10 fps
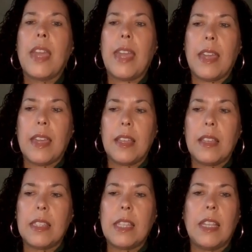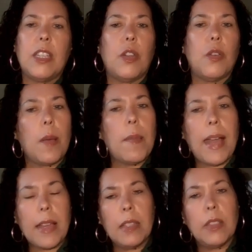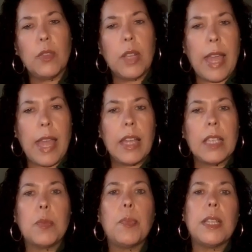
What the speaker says: they said, come back in 3 days,